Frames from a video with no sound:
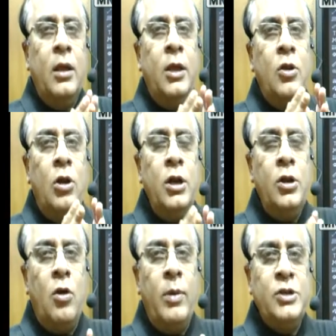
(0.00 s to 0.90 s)
in order
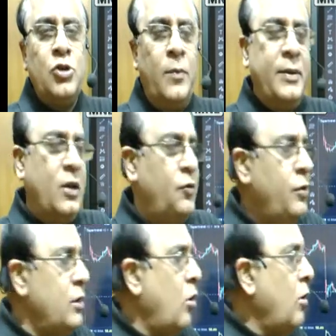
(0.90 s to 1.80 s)
to avoid choppiness.
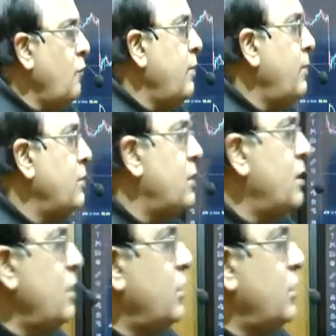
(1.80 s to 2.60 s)
See, a lot of people generally